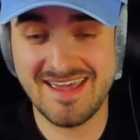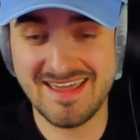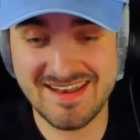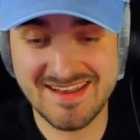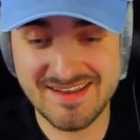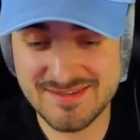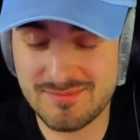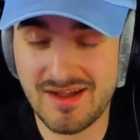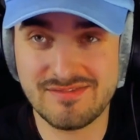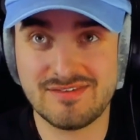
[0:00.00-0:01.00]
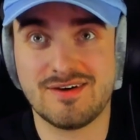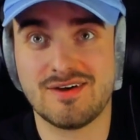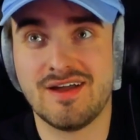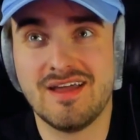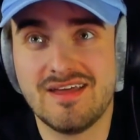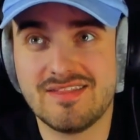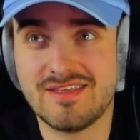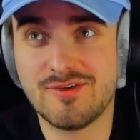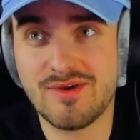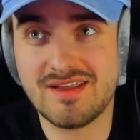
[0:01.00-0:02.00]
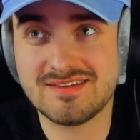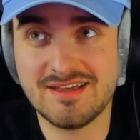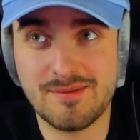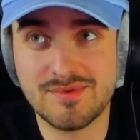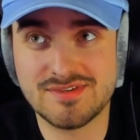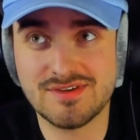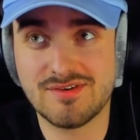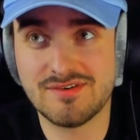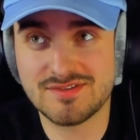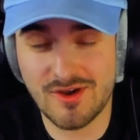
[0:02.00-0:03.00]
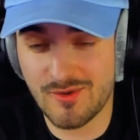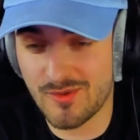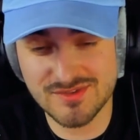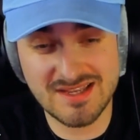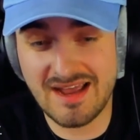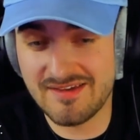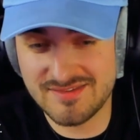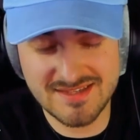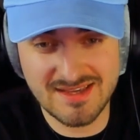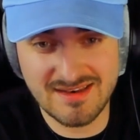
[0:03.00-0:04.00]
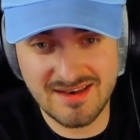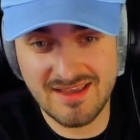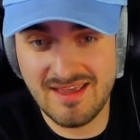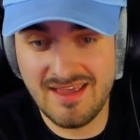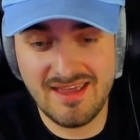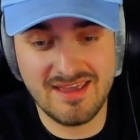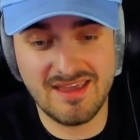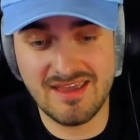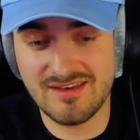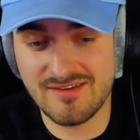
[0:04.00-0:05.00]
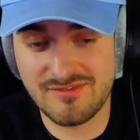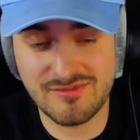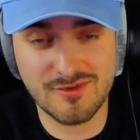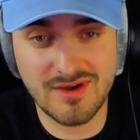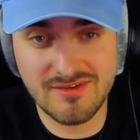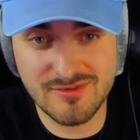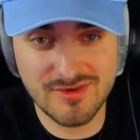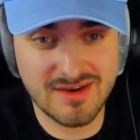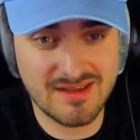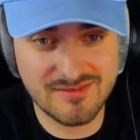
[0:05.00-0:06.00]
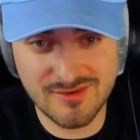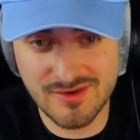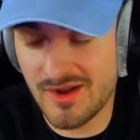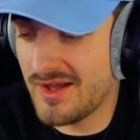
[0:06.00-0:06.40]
And it is by far the greatest episode of Star Wars that I have seen in forever and ever.